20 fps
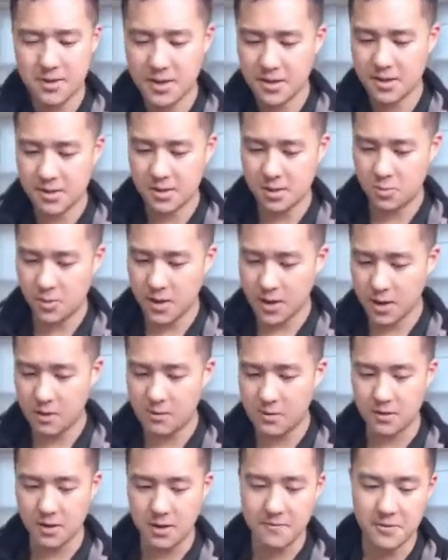Swing
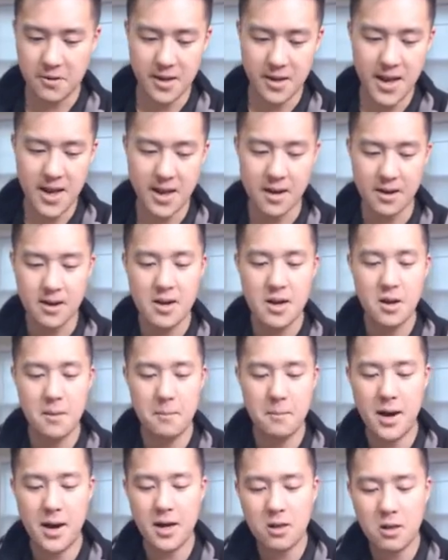over if you can.
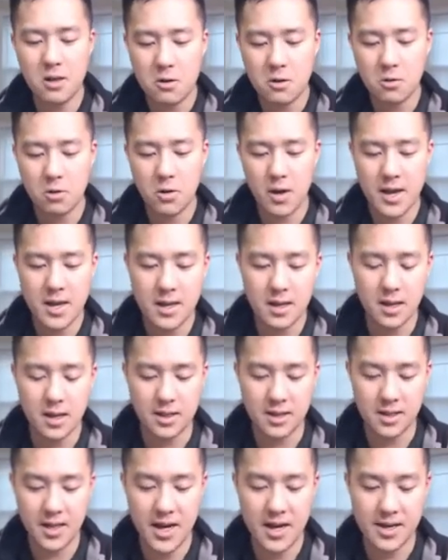Mallow and
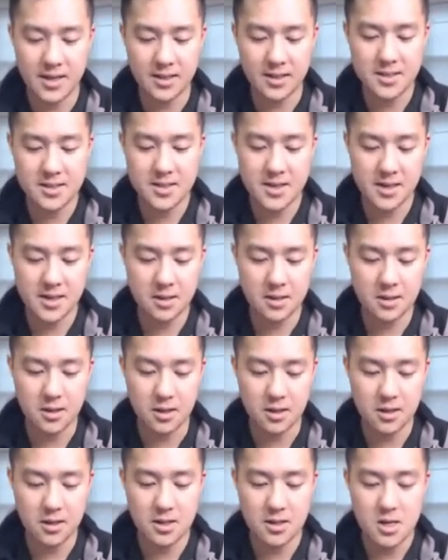Lana, let's take a
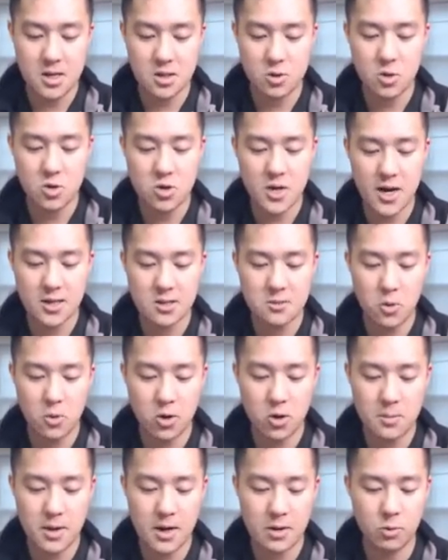look. Switch your active
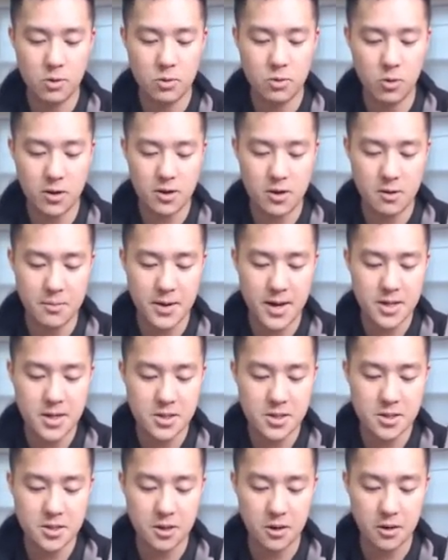Pokemon with one of your
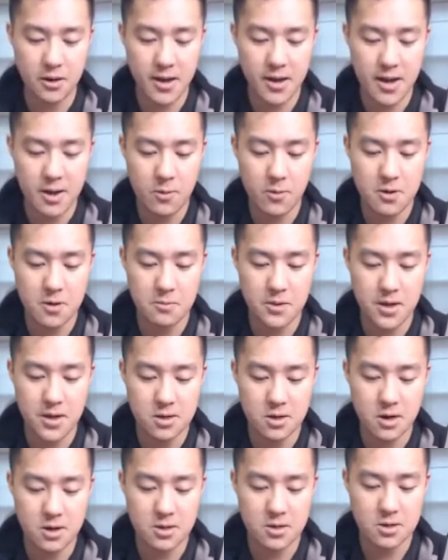bench. Okay, when you play this
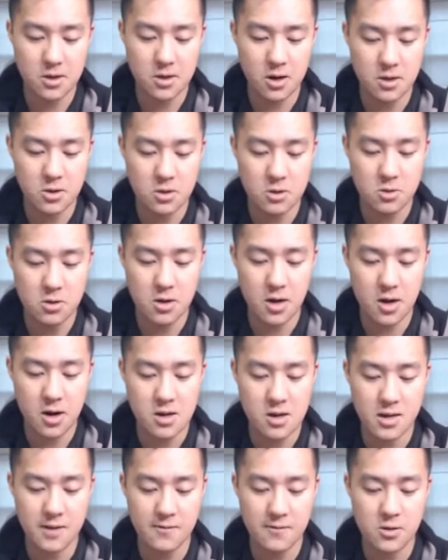card, discard two
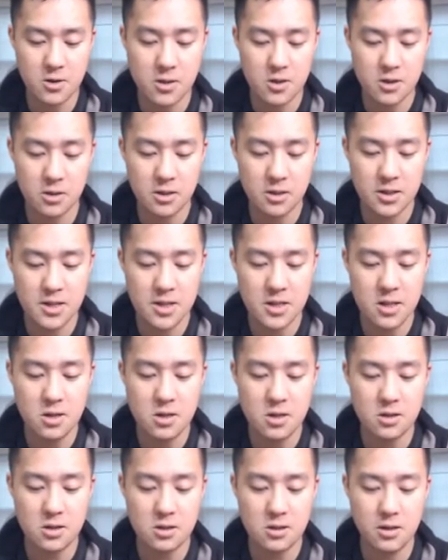cards. If you deal
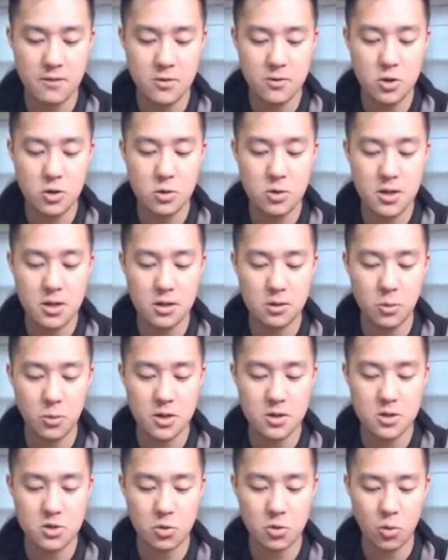heal, if you do heal
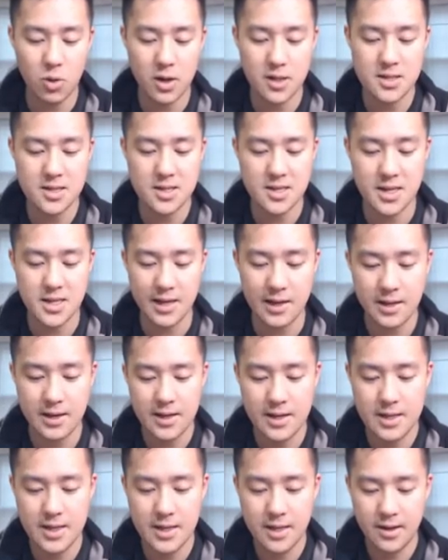120.
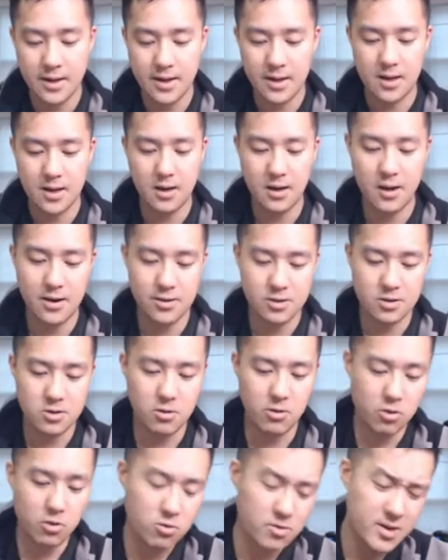Alright,
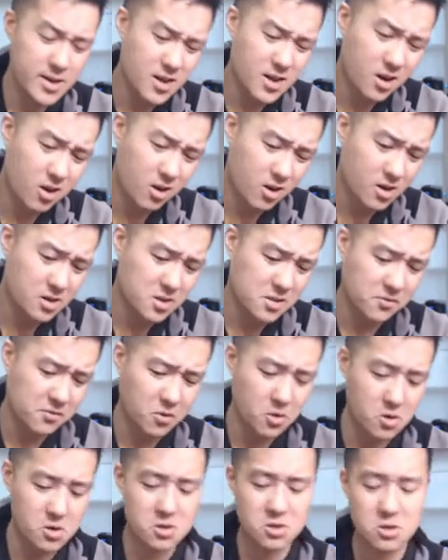so three cards
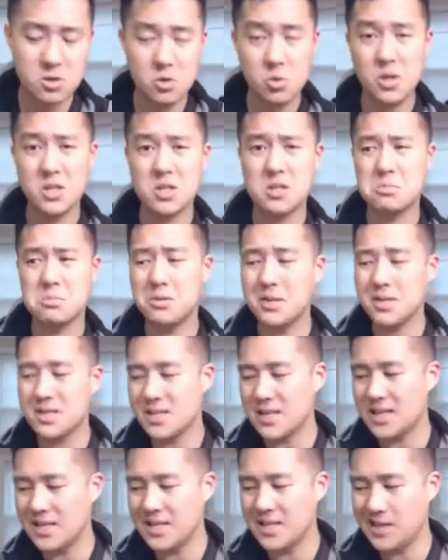for a switch plus a
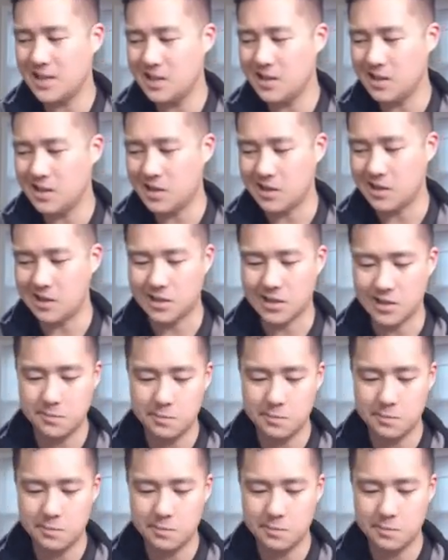heal.